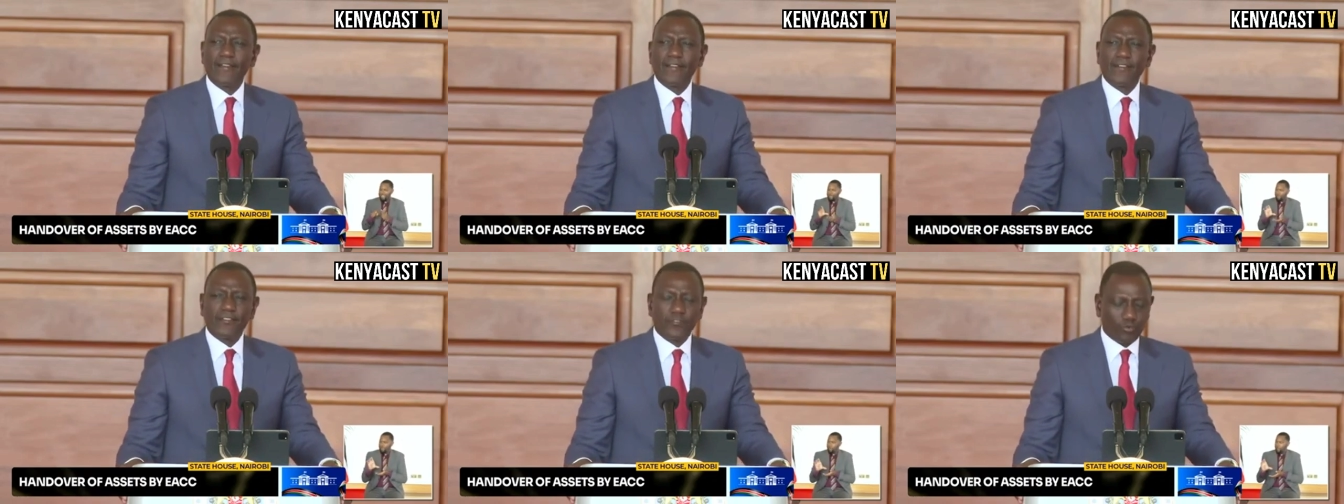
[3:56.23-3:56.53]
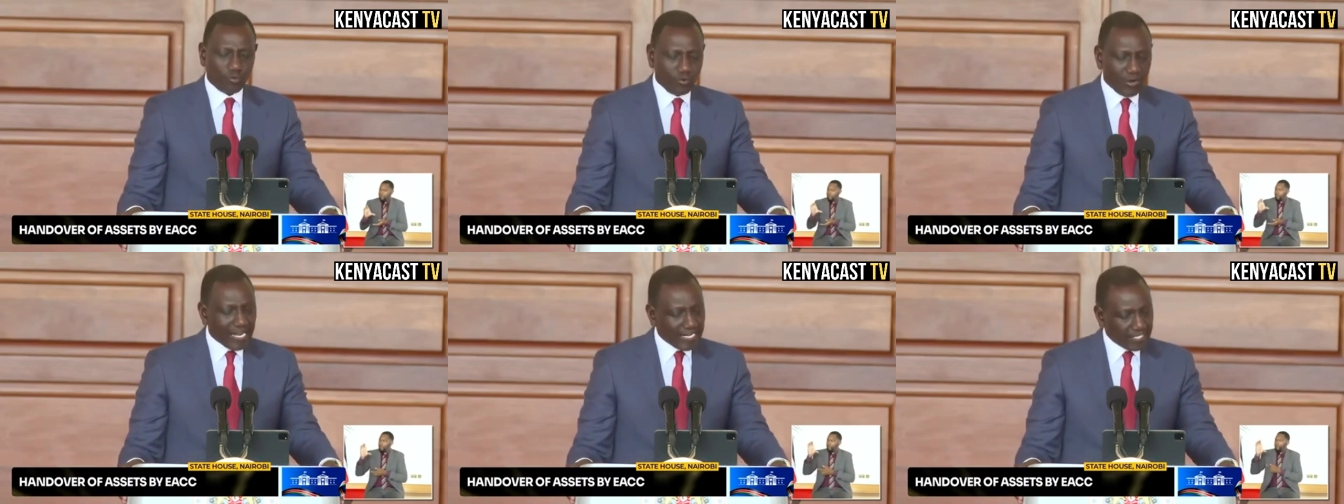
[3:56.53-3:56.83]

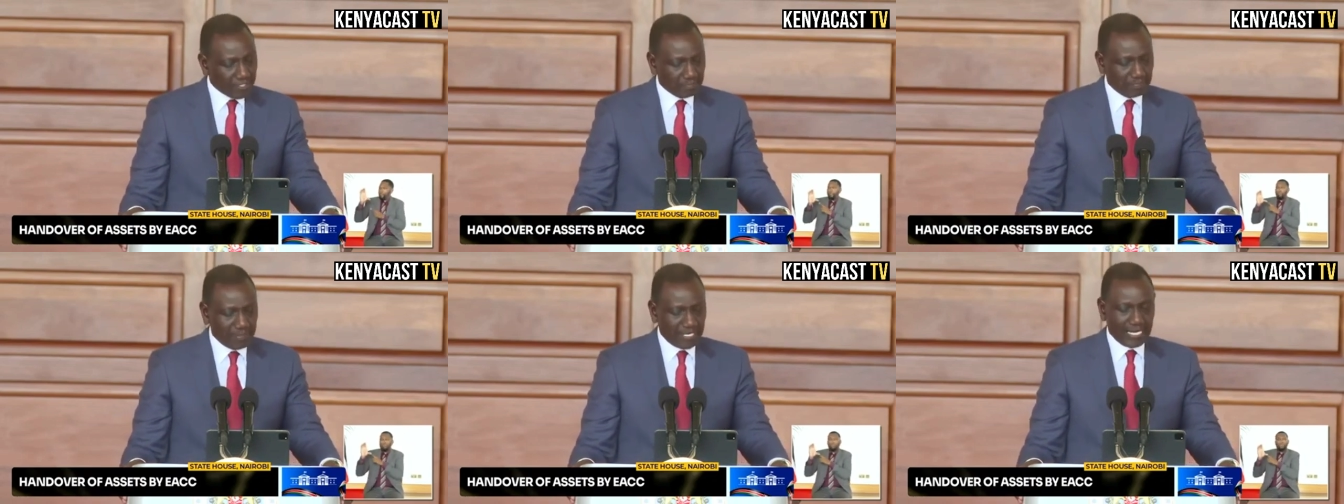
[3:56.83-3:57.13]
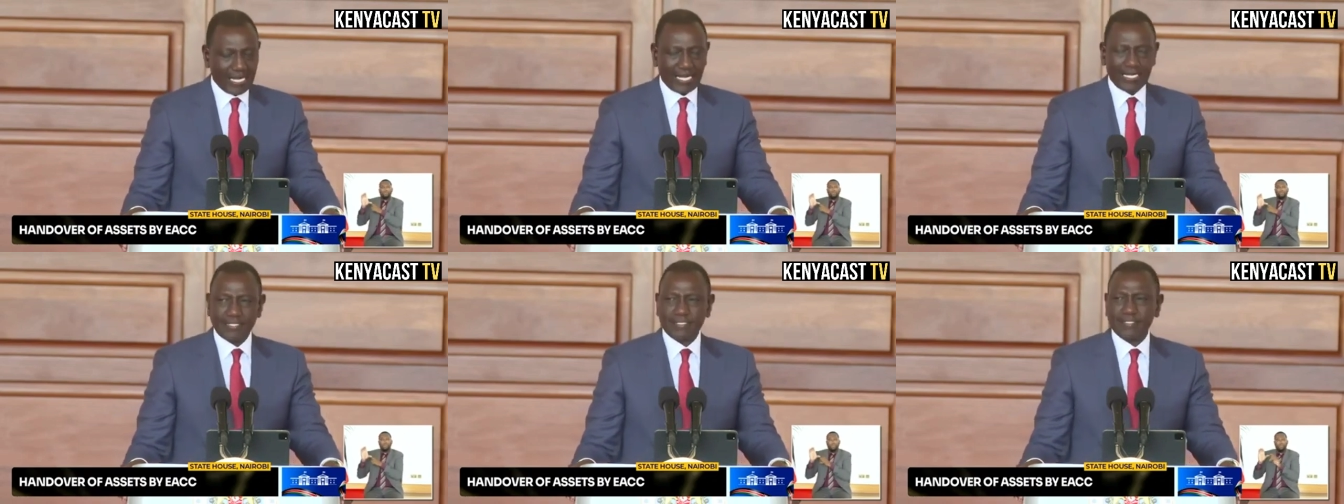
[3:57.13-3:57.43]
to
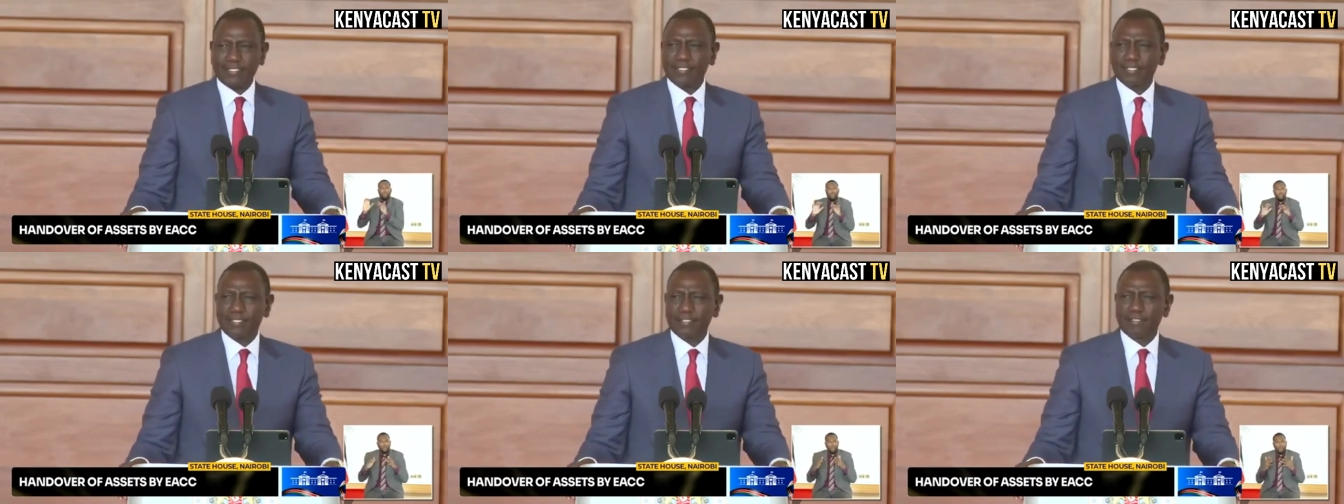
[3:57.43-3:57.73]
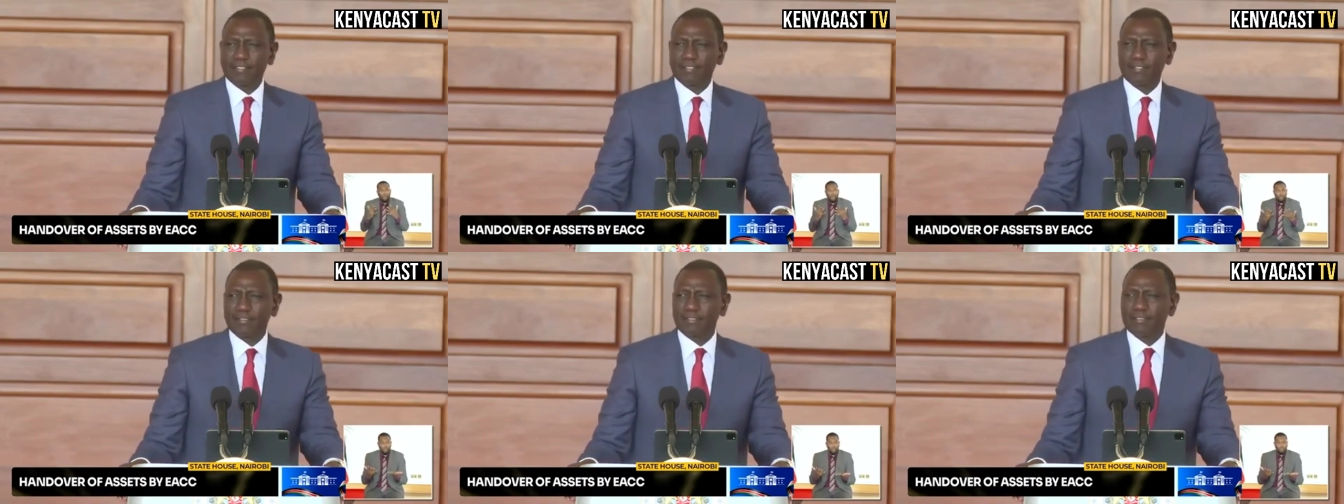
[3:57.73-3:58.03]
expedite
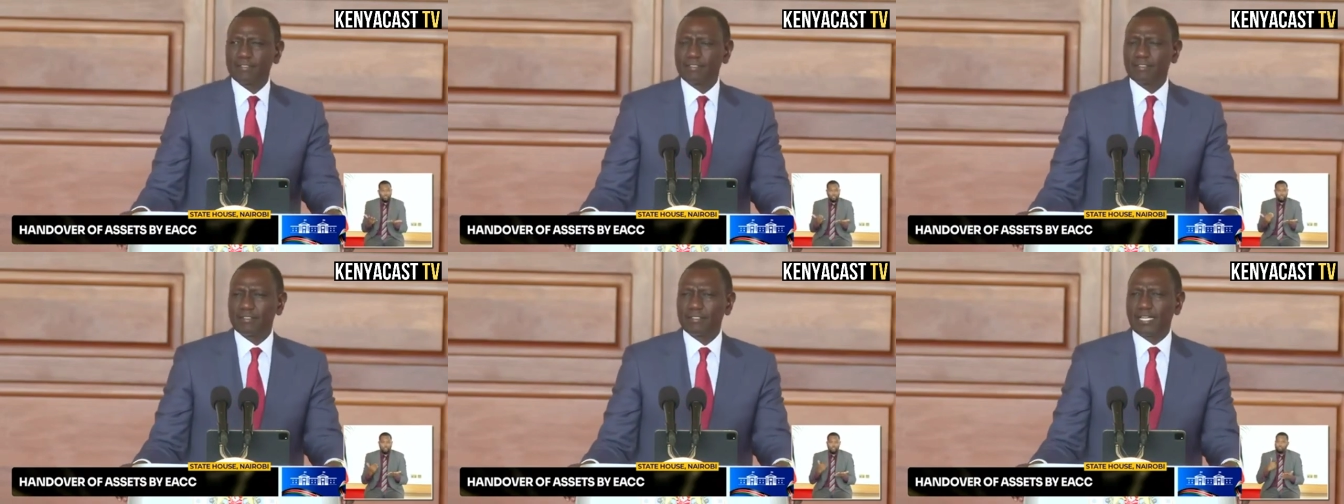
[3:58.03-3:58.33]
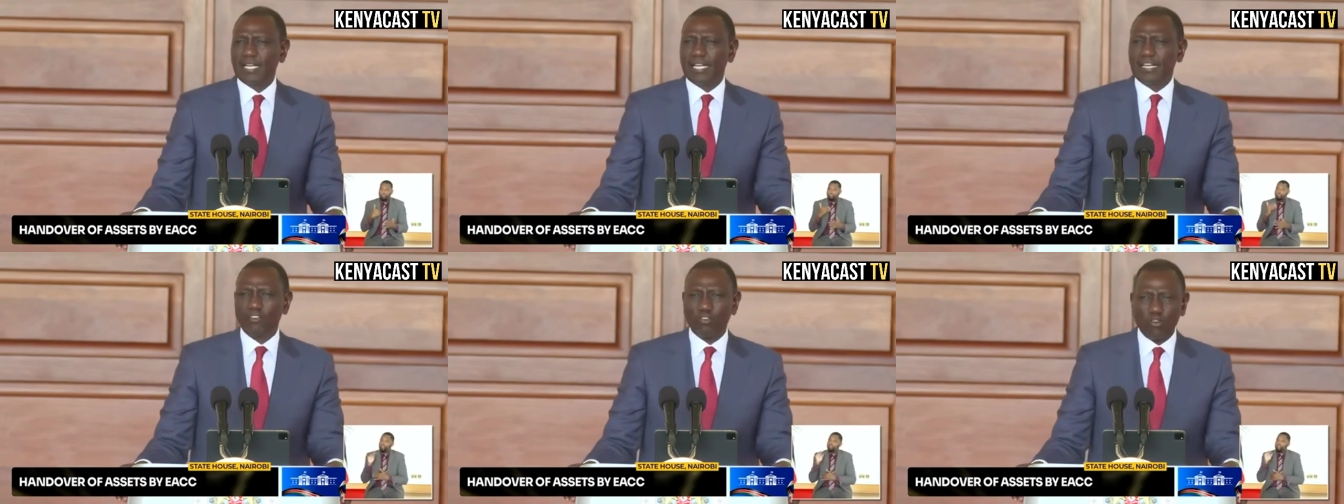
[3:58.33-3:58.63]

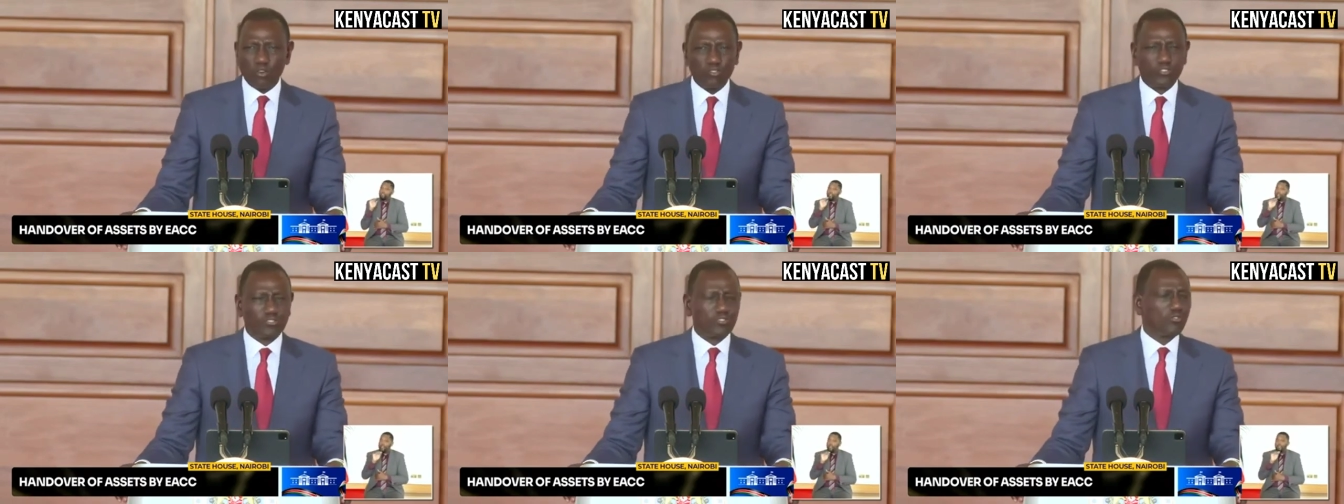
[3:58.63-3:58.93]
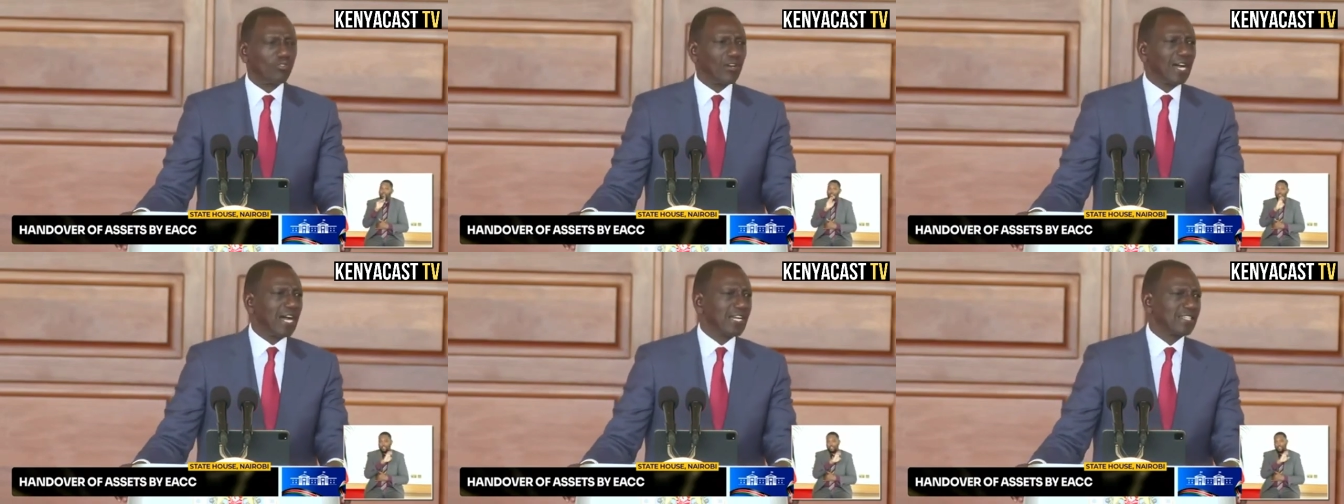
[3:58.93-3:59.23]
and
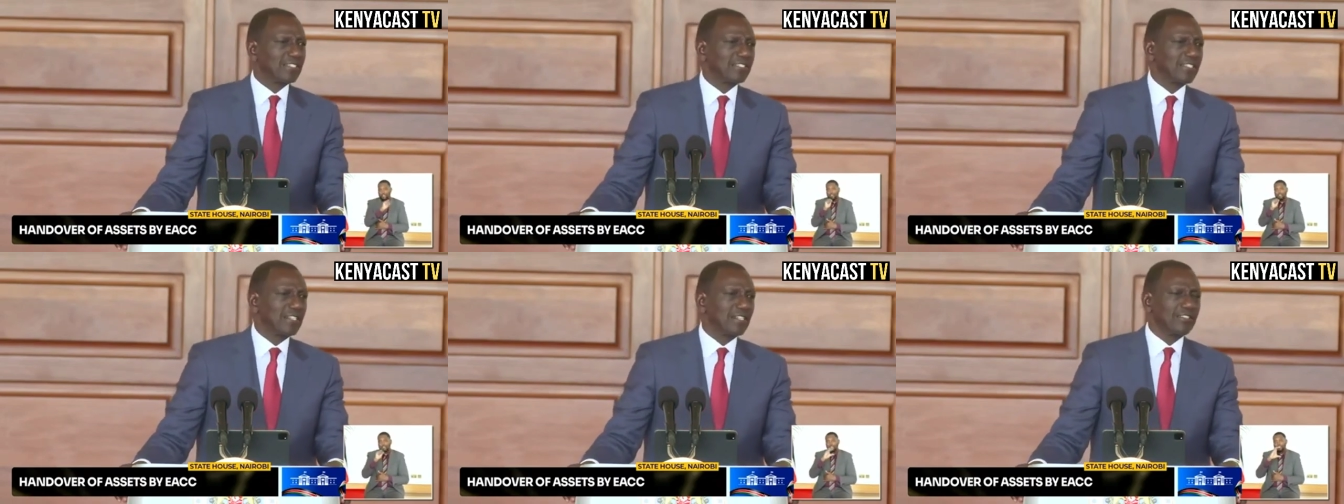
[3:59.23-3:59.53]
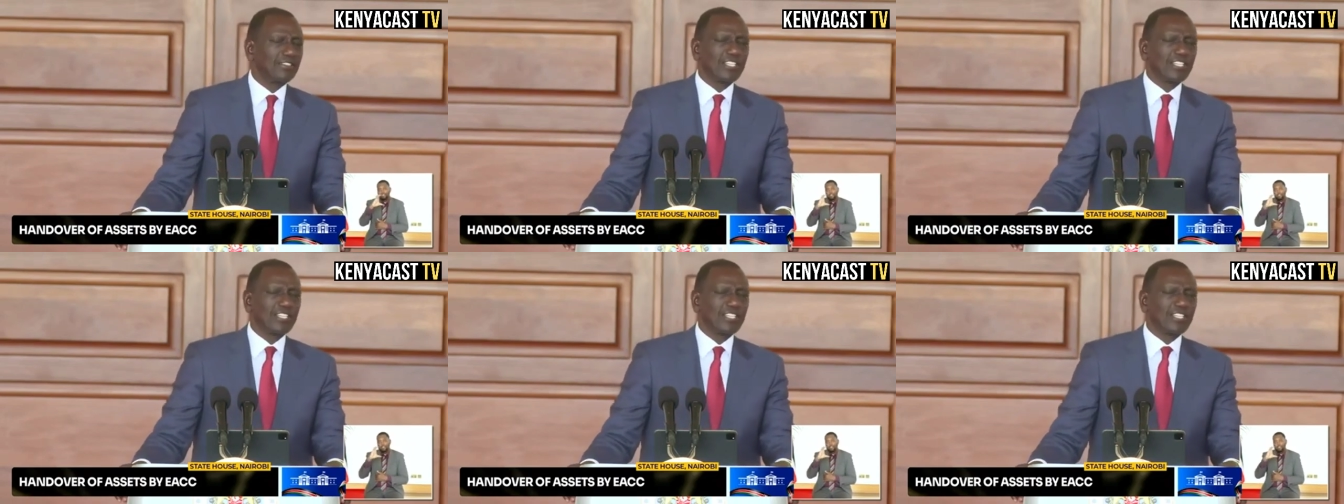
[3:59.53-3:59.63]
also ask the